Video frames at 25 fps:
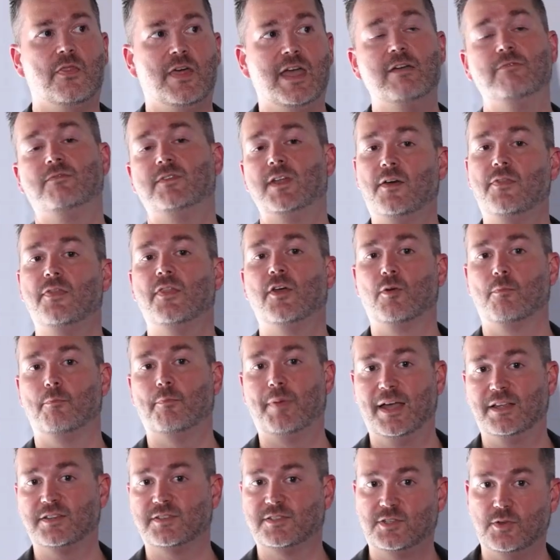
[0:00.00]
they've done their
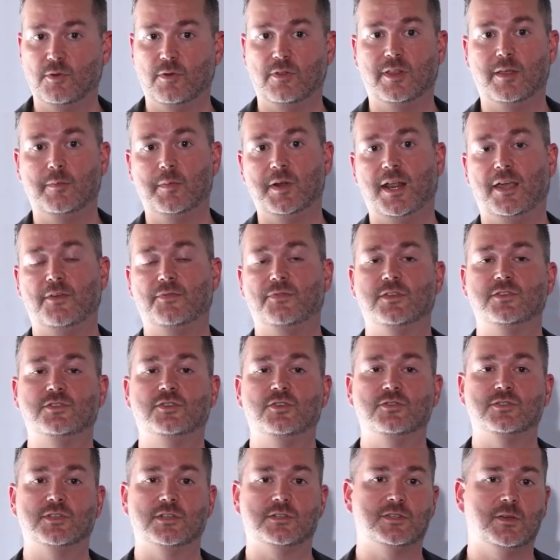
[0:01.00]
best to eliminate
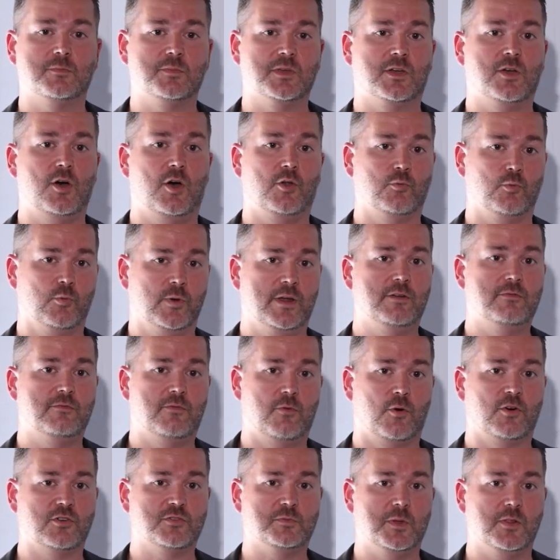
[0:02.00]
this using something called
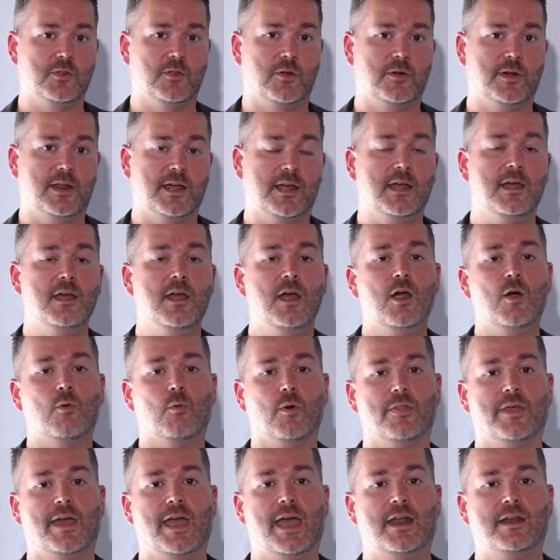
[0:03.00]
reinforcement learning
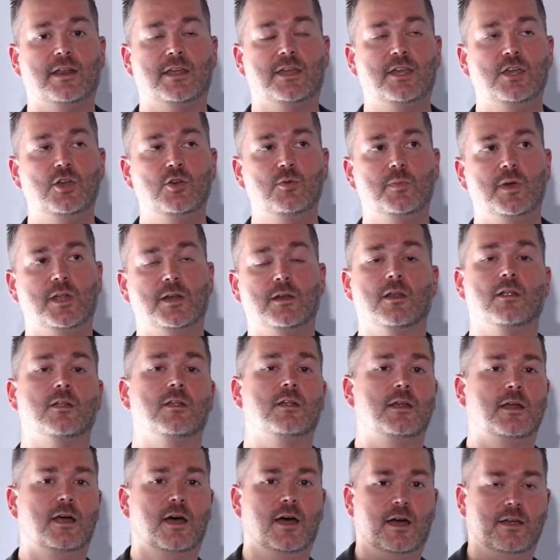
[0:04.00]
where they had a human
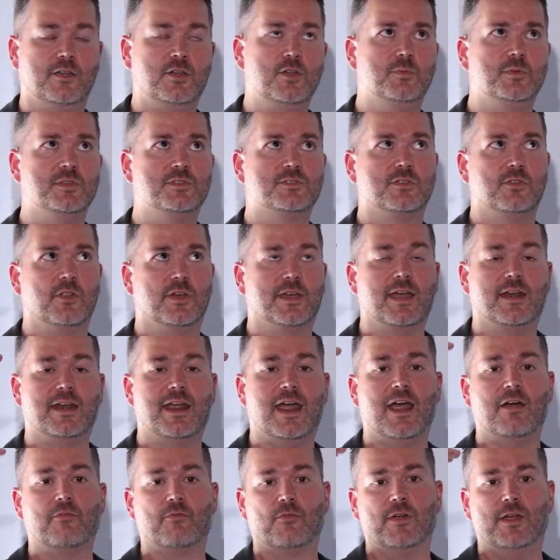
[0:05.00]
uh, humans look at
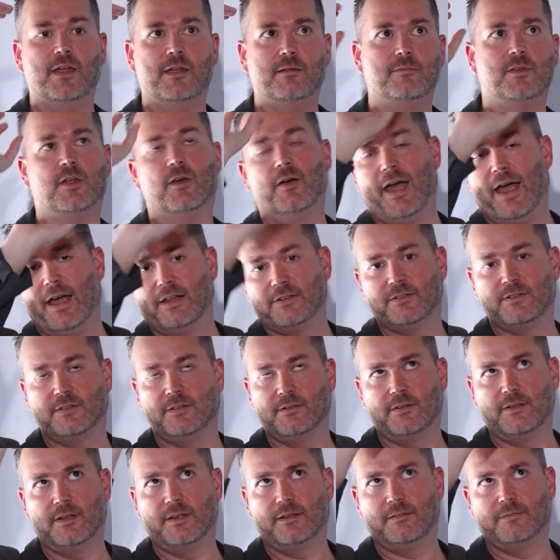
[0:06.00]
every you know ask,
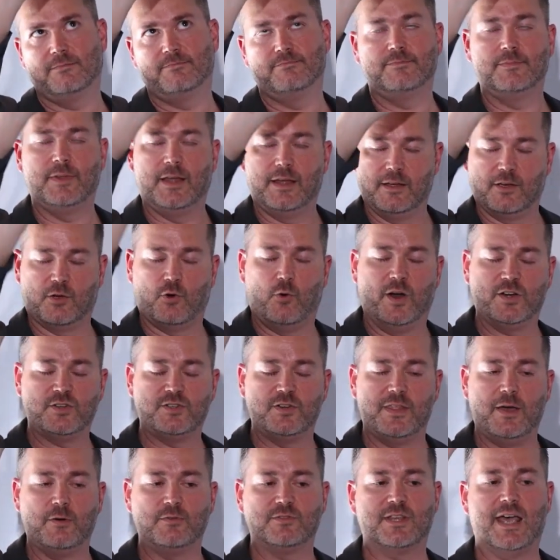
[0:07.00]
uh, a
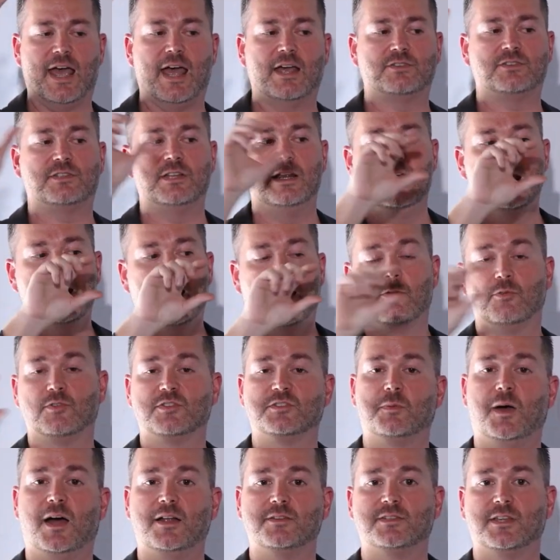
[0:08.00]
question that was asked and the
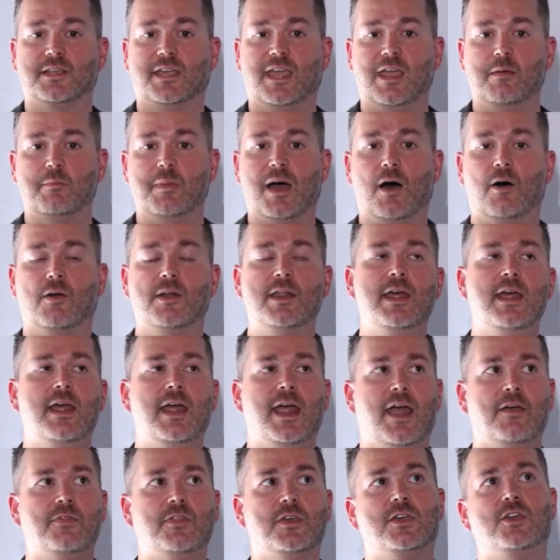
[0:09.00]
response that came out
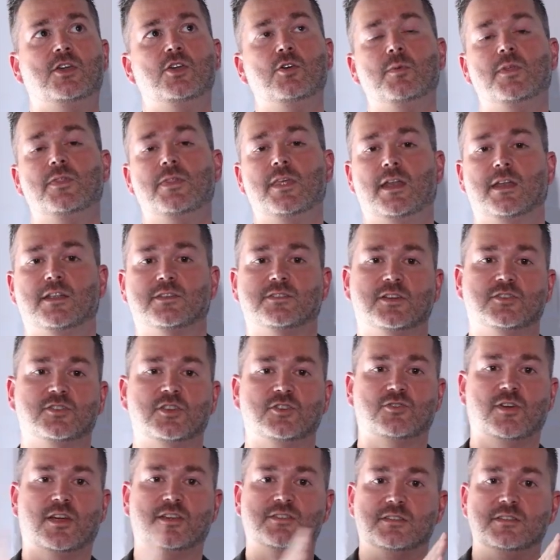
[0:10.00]
and the human then
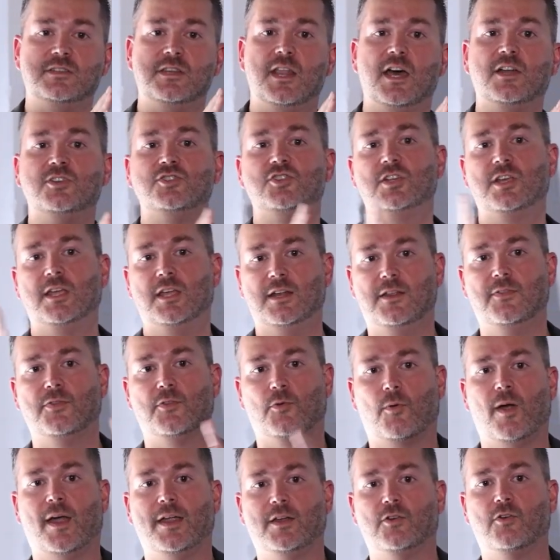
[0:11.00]
essentially tries nudging it in
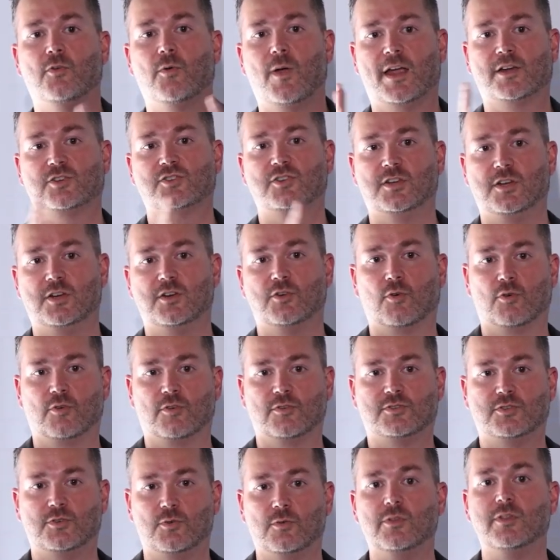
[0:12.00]
the right direction in
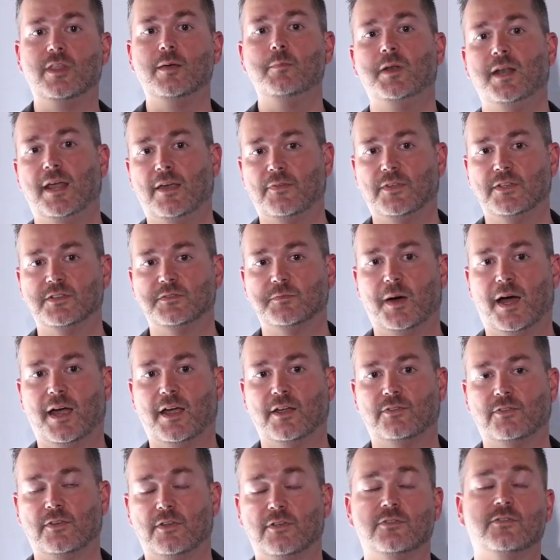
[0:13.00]
order to eliminate these
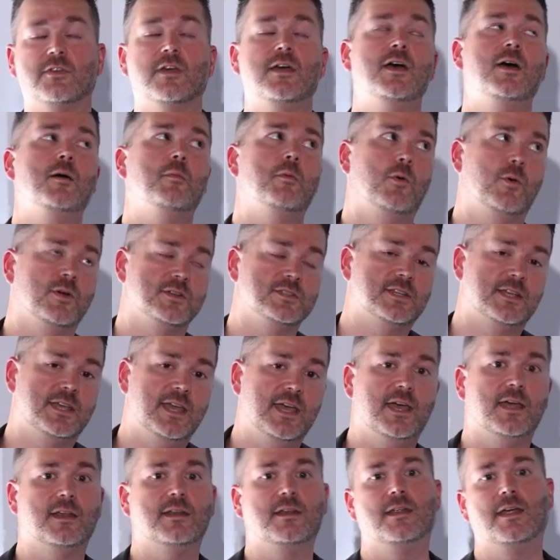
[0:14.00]
biases but once
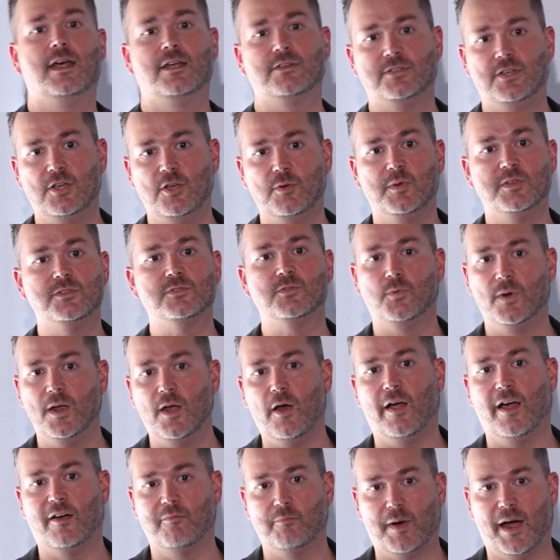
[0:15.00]
again as humans we
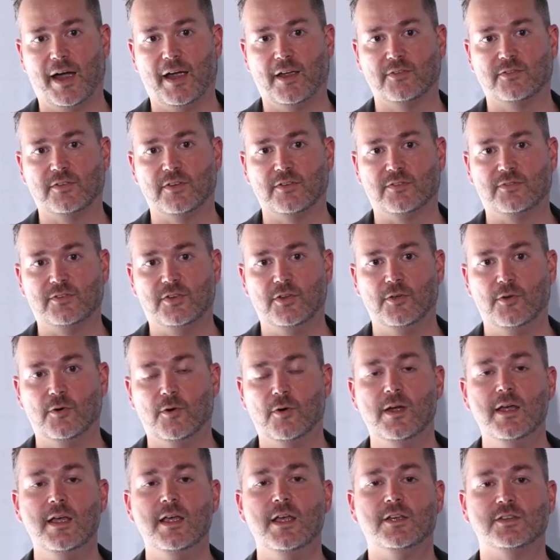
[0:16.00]
all have biases
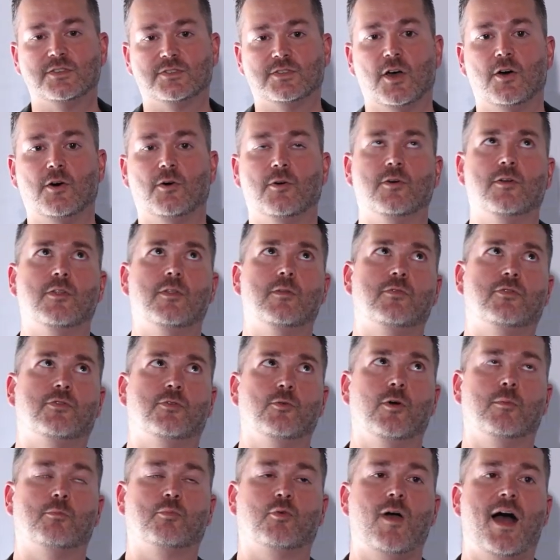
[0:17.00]
too so
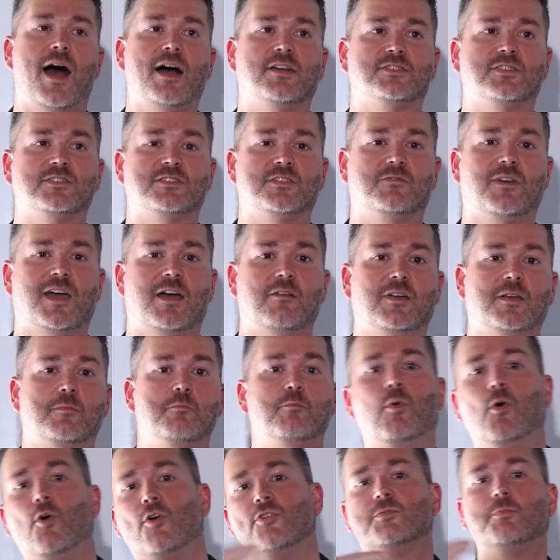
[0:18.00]
through a process of
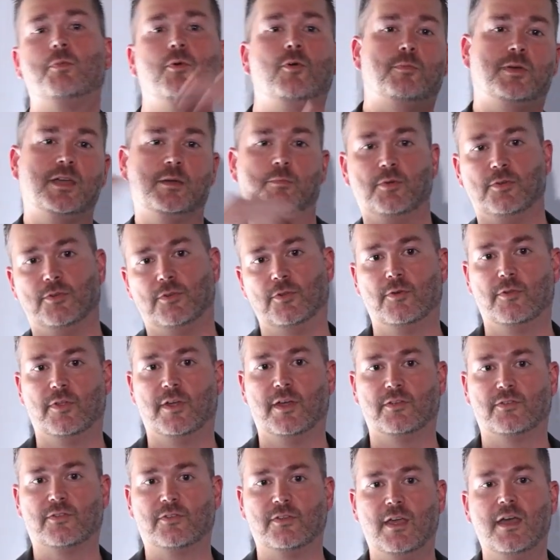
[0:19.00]
having multiple people do
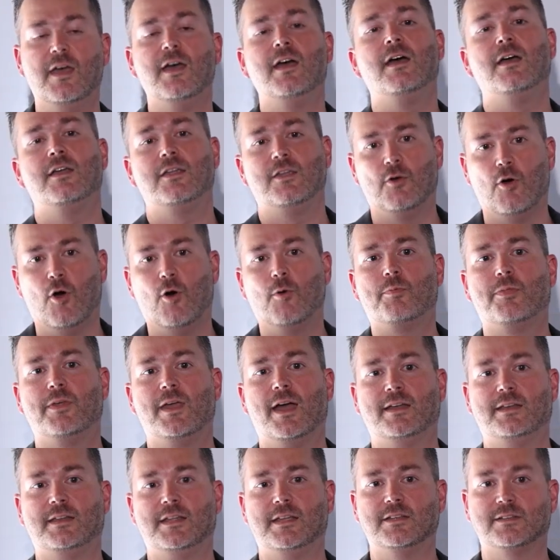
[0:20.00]
this you hope the
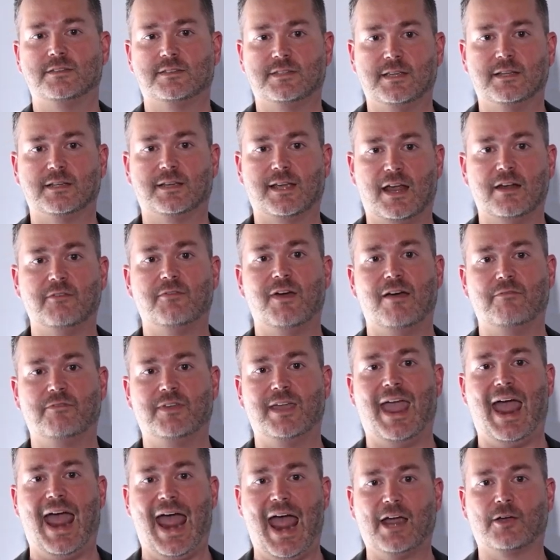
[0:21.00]
idea is to kind of have
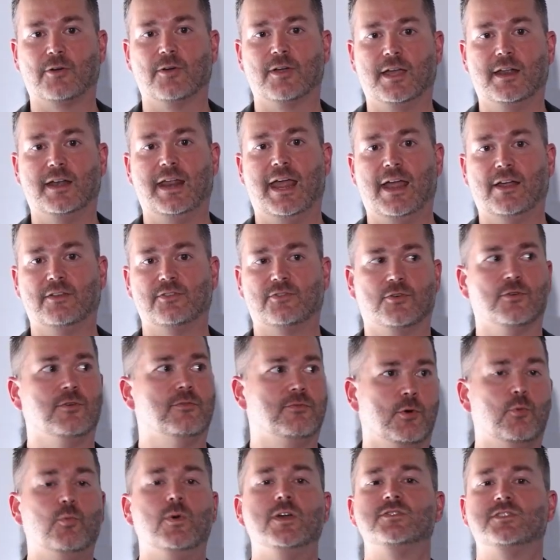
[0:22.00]
the aggregate answer,
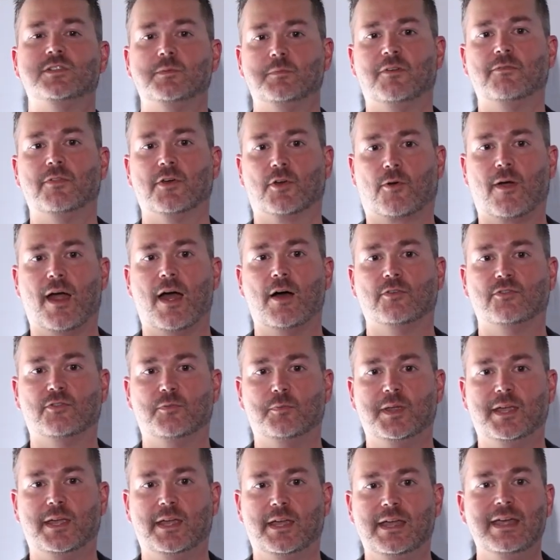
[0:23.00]
the wisdom of the crowds
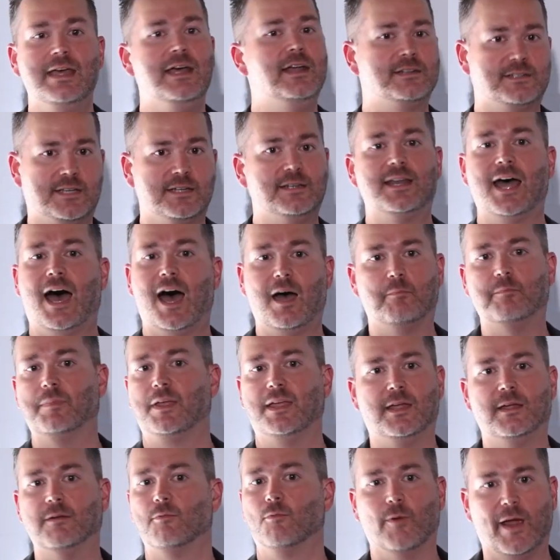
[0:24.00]
be to not
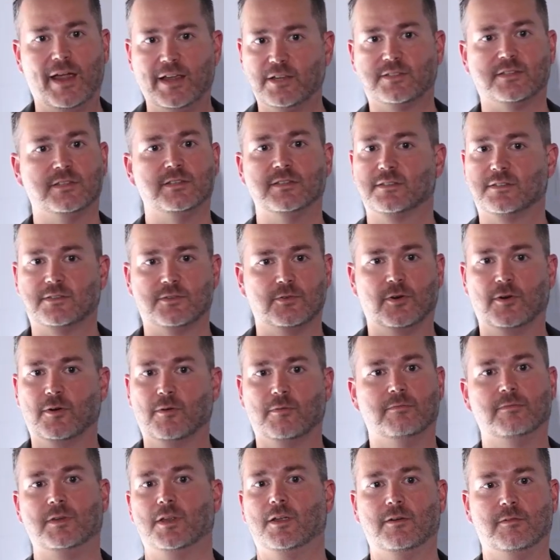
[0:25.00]
be racist
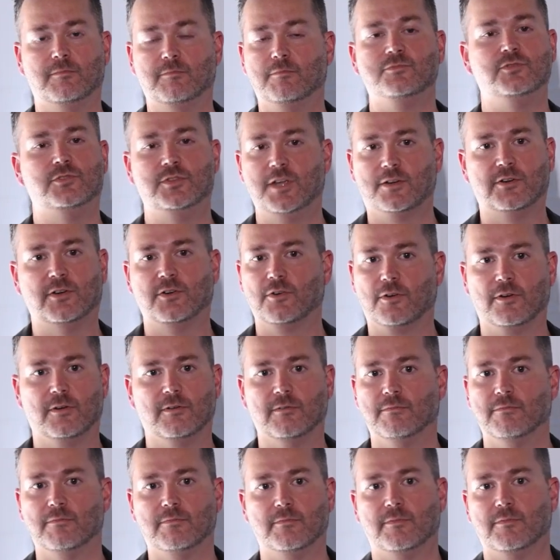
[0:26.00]
or you know
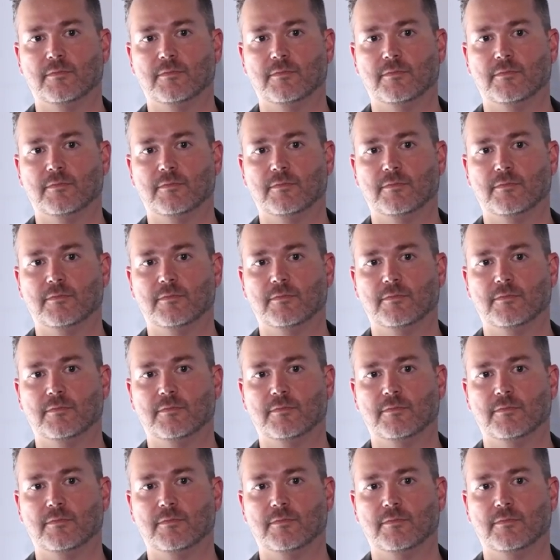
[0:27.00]
gender.